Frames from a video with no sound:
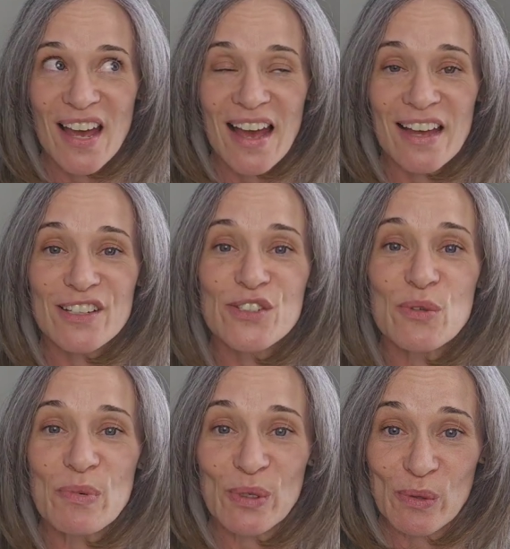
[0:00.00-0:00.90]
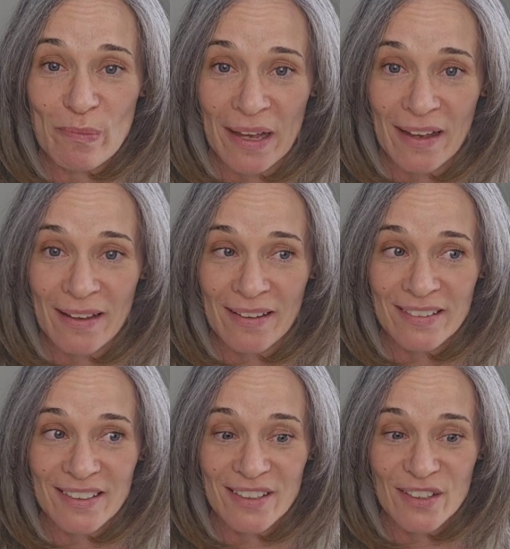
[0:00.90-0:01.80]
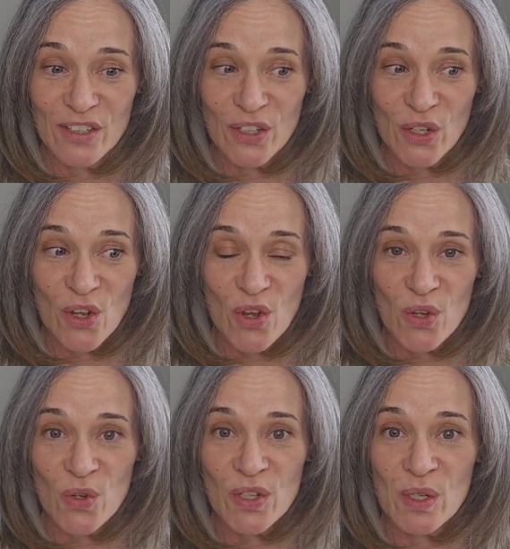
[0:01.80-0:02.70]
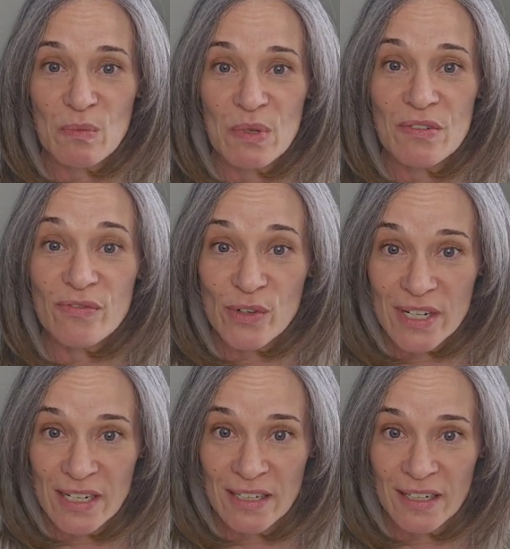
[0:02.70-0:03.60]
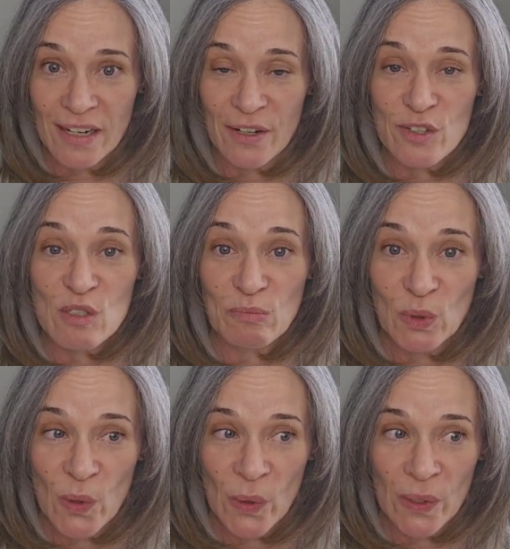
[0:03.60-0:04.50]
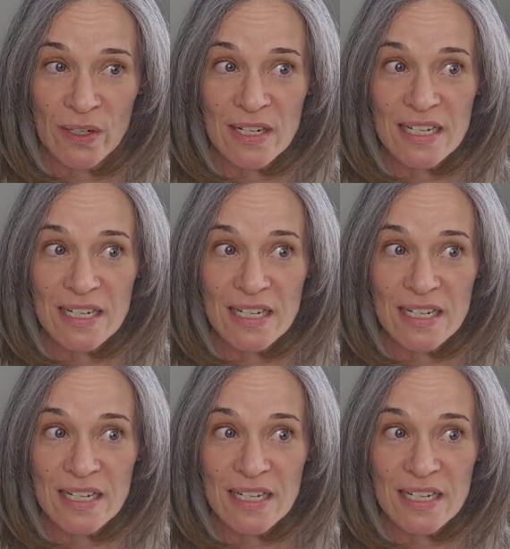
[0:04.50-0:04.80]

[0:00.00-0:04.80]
As you peel back, you can be free and explore